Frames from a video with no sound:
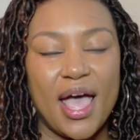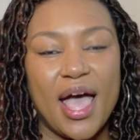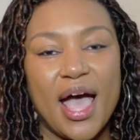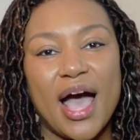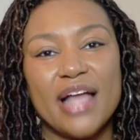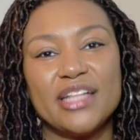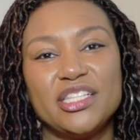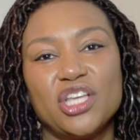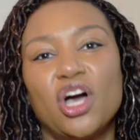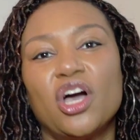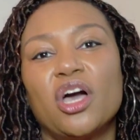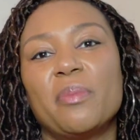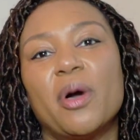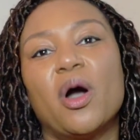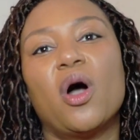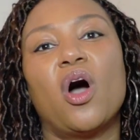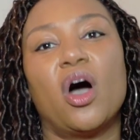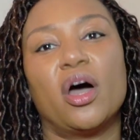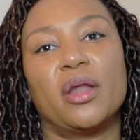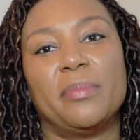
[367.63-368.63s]
I talk
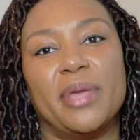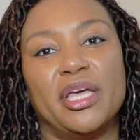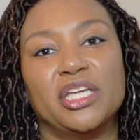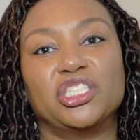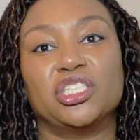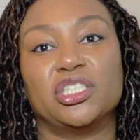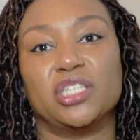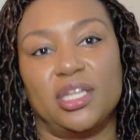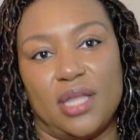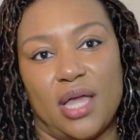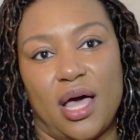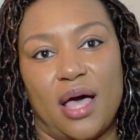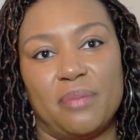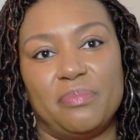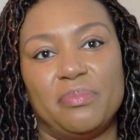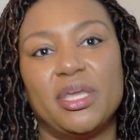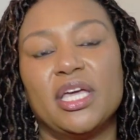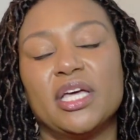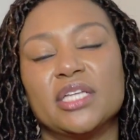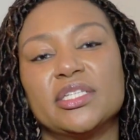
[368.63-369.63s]
about automation a lot
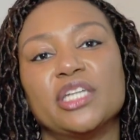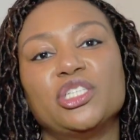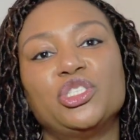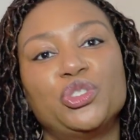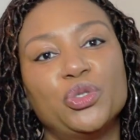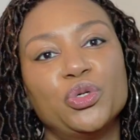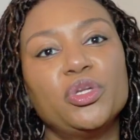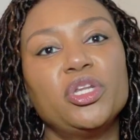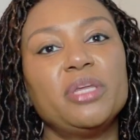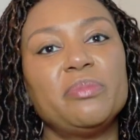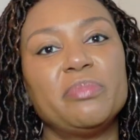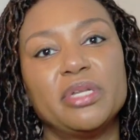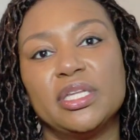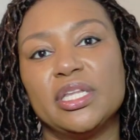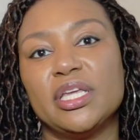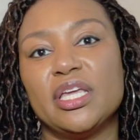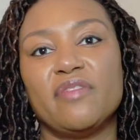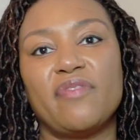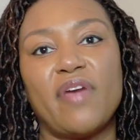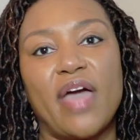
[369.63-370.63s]
because I truly
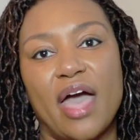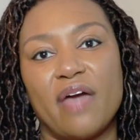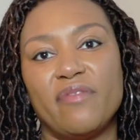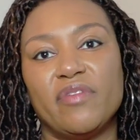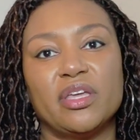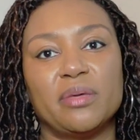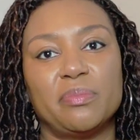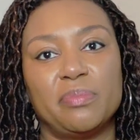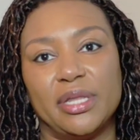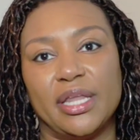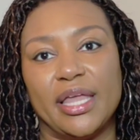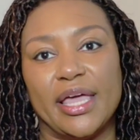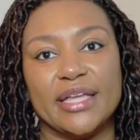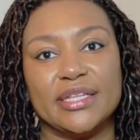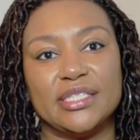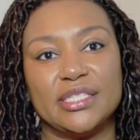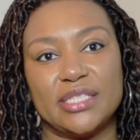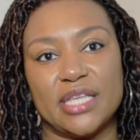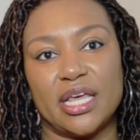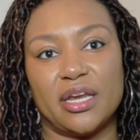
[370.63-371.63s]
believe having a plan
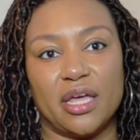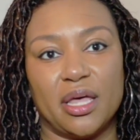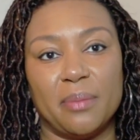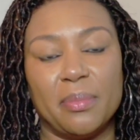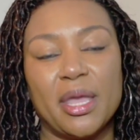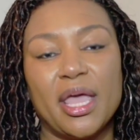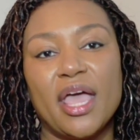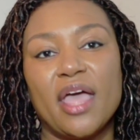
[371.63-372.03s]
set up